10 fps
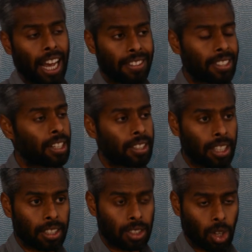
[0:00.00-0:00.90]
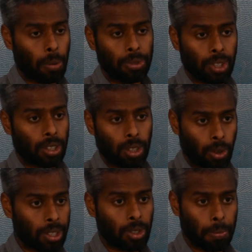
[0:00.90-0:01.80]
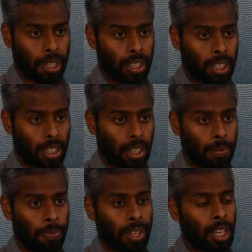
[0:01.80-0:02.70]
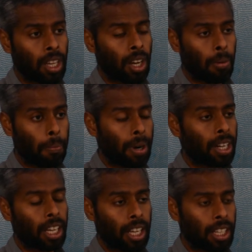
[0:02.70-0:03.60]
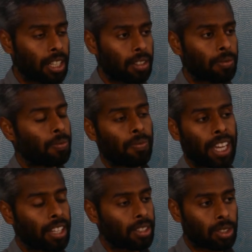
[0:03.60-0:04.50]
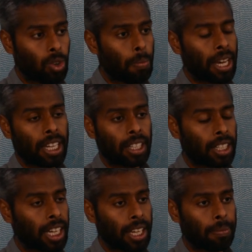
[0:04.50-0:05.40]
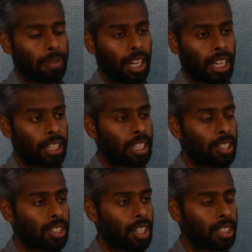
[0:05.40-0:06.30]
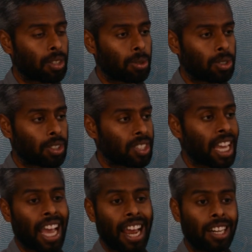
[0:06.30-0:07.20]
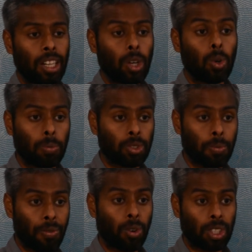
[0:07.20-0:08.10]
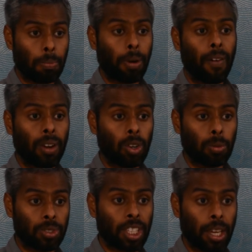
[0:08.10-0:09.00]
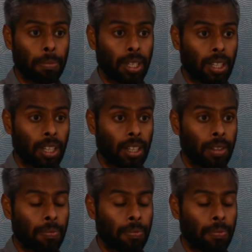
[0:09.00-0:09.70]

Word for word: I still think jobs are going to be there, but we can just go back in time. Like initially there was this hand looms before the power looms came in.